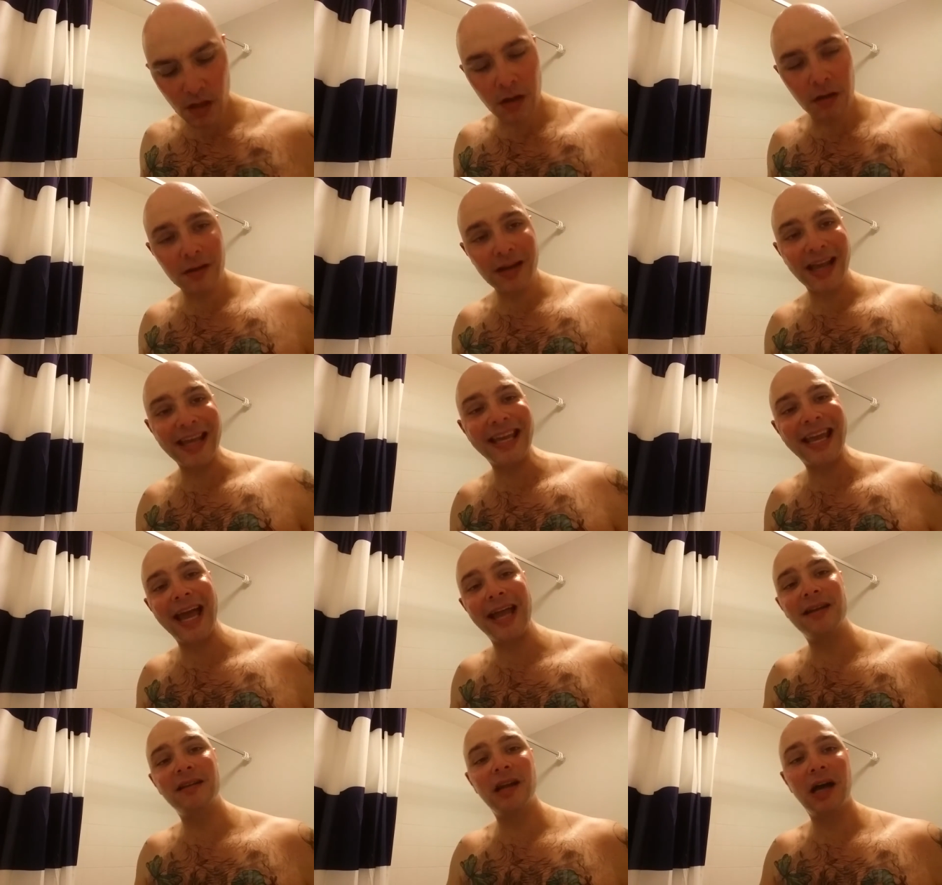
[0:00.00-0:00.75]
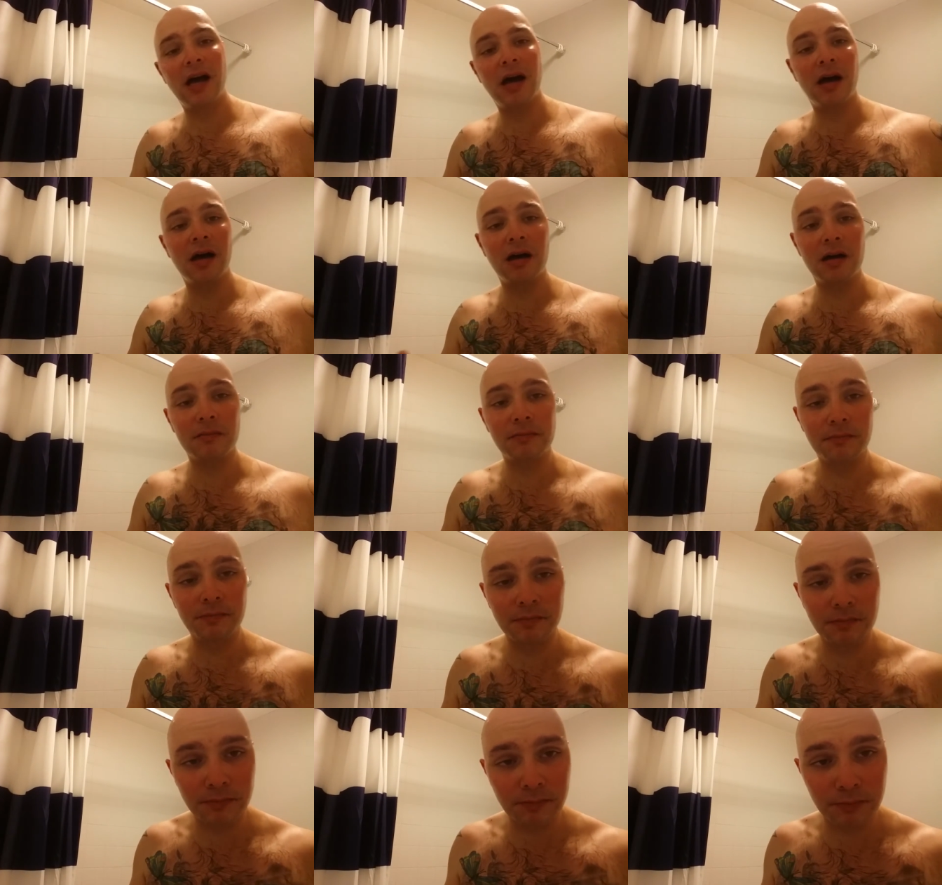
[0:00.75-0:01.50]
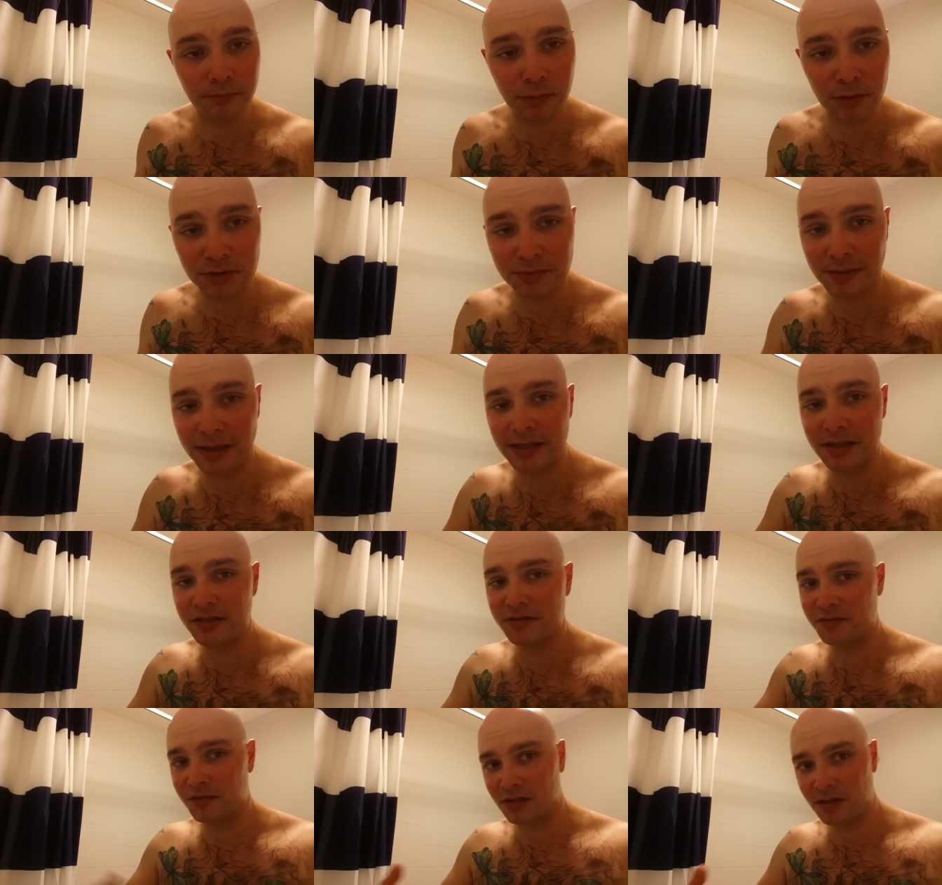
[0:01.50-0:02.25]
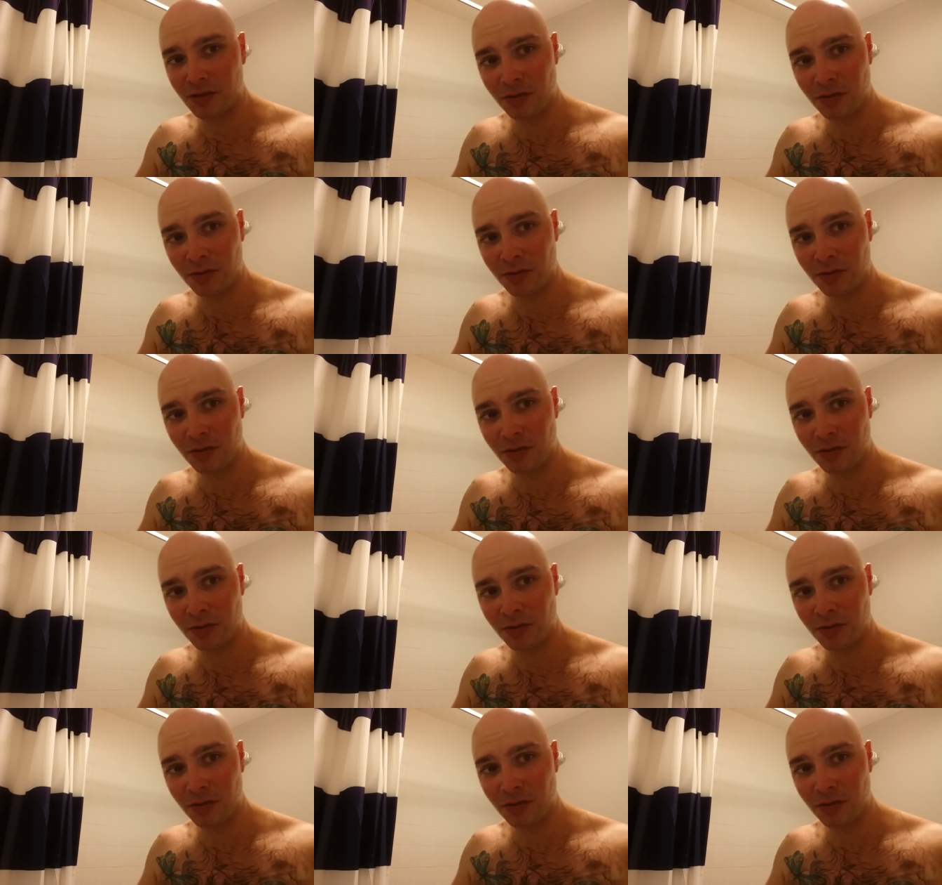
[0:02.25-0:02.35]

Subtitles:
Okay, Kent are brush makers for the